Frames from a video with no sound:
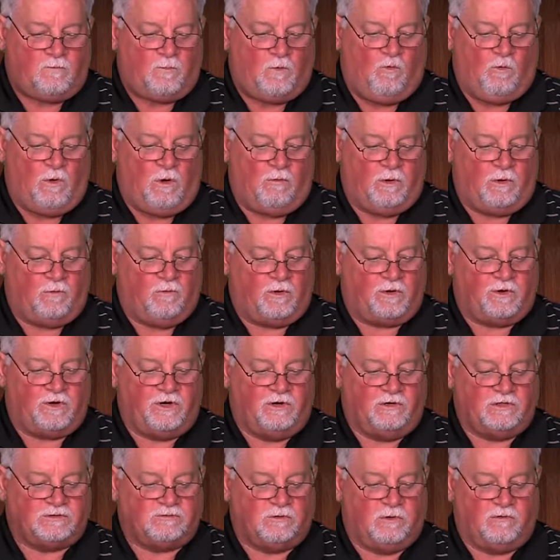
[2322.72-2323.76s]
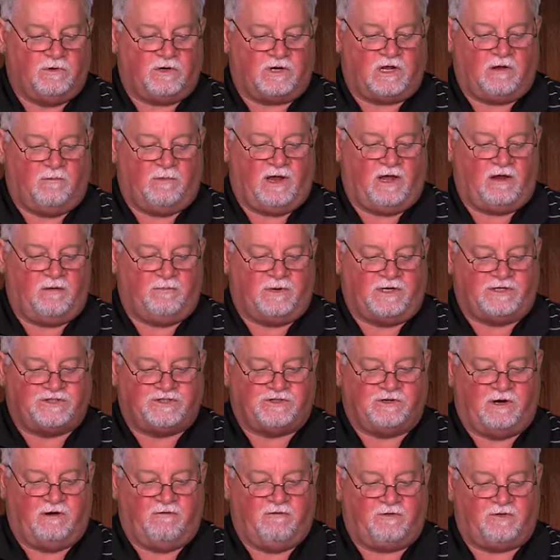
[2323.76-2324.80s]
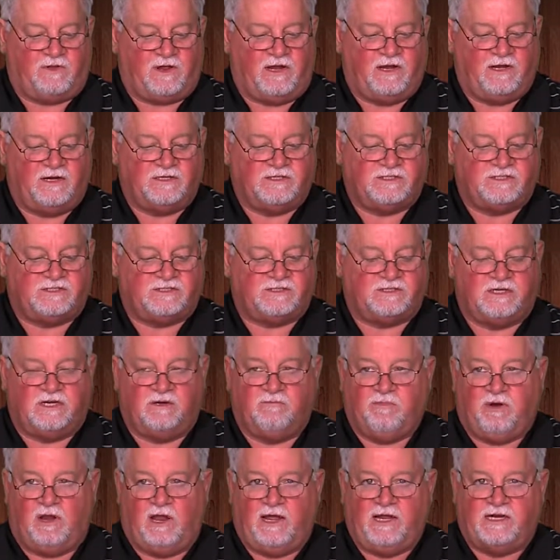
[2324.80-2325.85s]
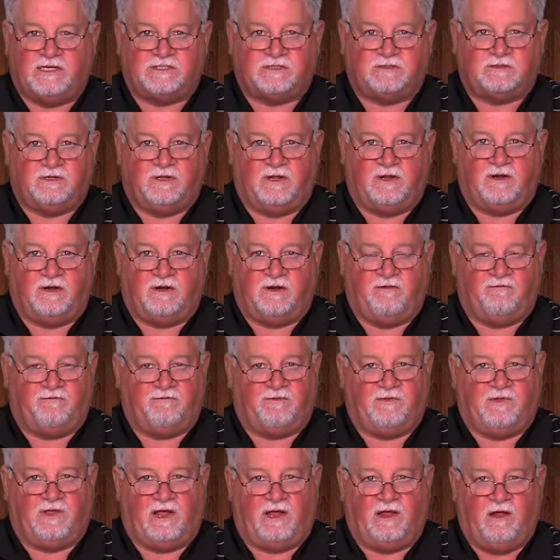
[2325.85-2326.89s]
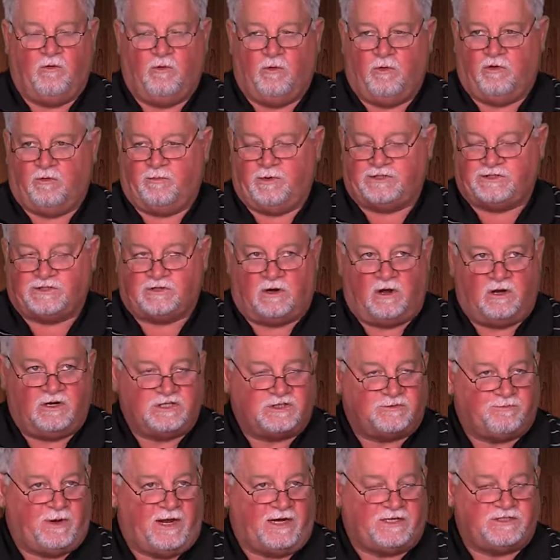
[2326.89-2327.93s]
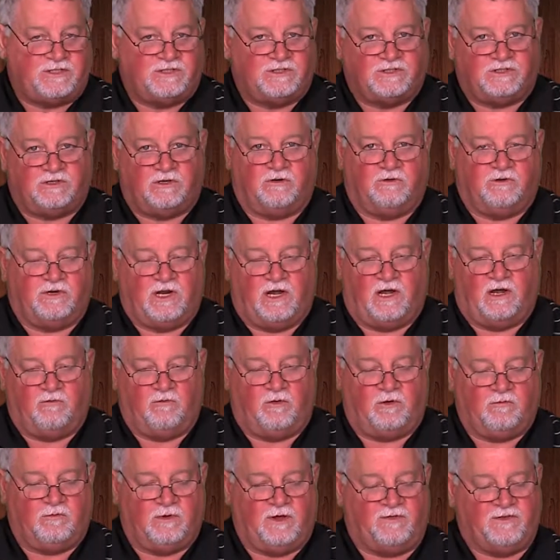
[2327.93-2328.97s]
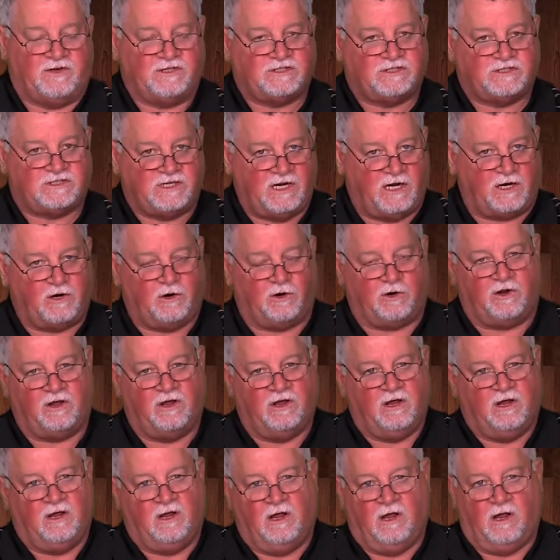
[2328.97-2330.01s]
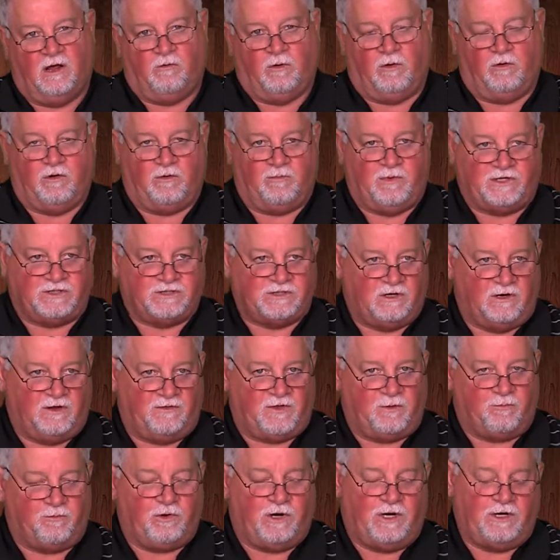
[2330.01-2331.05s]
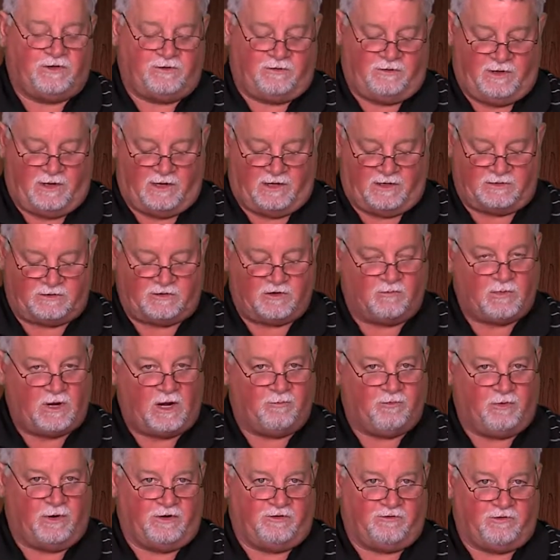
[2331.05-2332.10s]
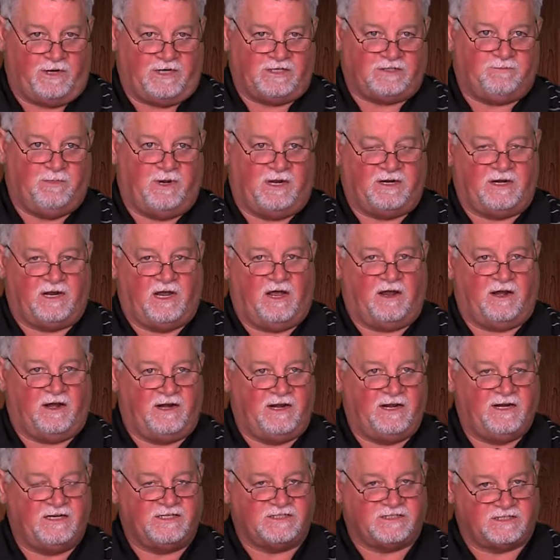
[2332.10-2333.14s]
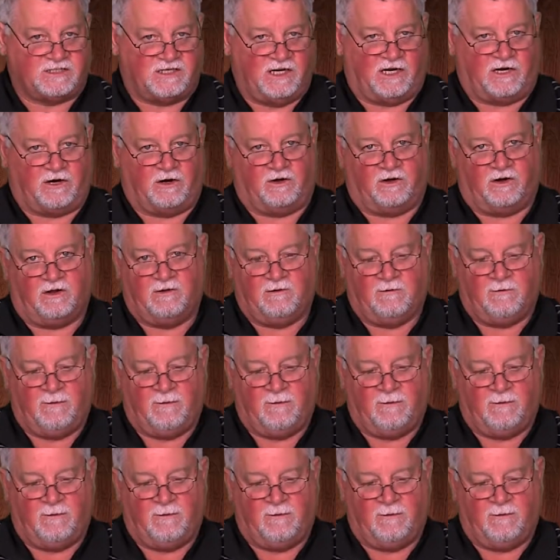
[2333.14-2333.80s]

What we want to do is we want to come out and be sure everything is in place, that we want to be sure all inspections are done and it's stickered. We want to be sure that the termite pre-treat's been done and it is stickered.